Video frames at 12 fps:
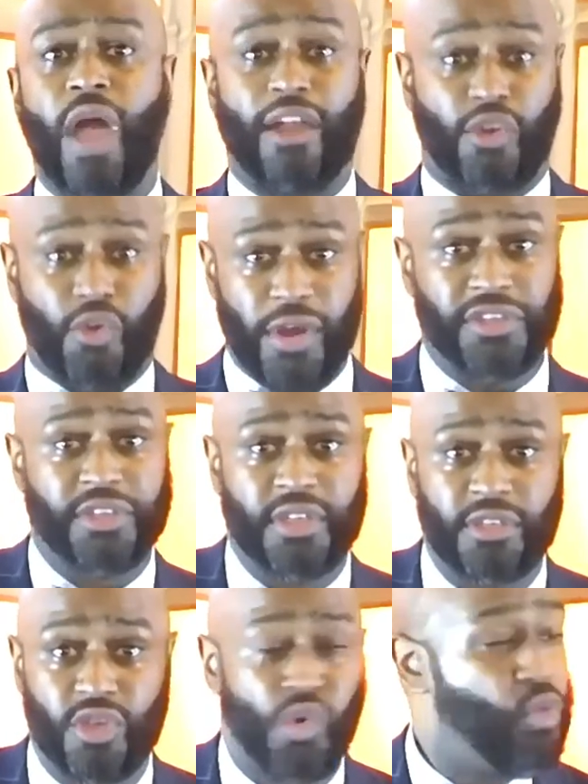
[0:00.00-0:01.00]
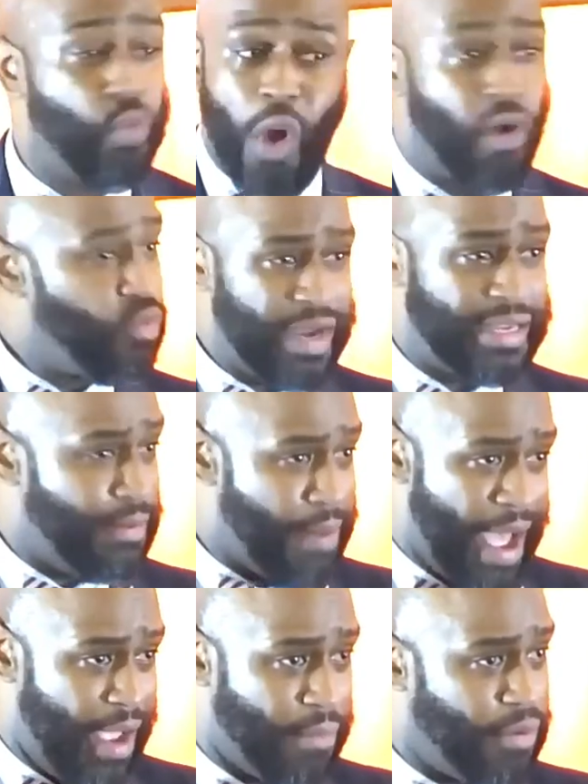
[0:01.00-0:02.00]
You got Christians who won't
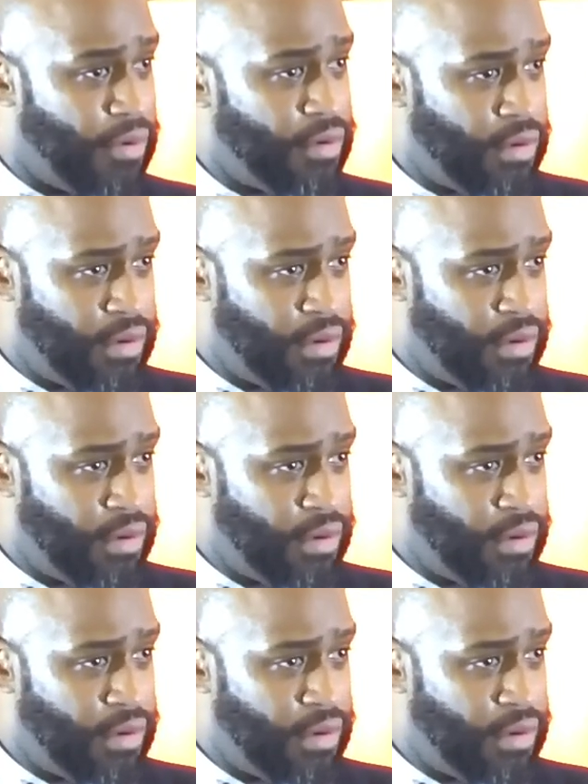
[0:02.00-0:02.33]
read the Bible,